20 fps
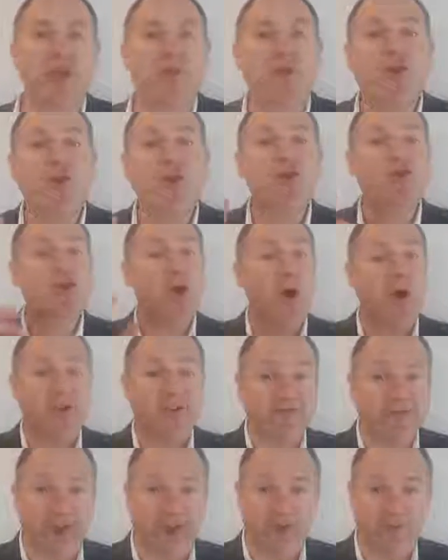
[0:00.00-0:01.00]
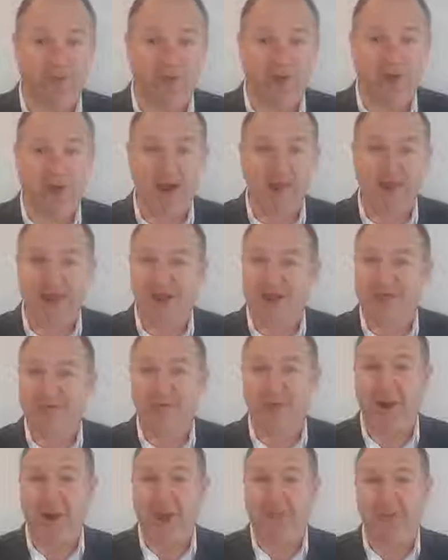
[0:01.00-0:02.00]
If you try and sell them directly,
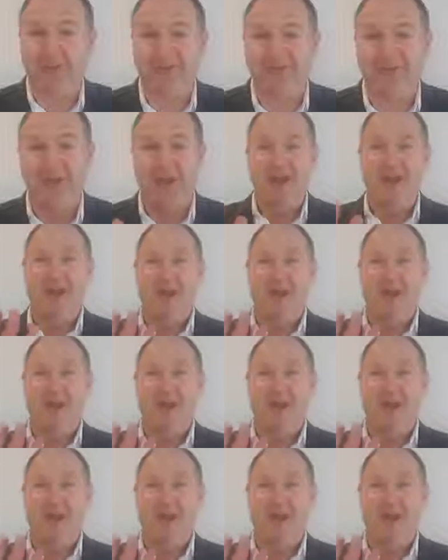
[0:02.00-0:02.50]
guess what happens?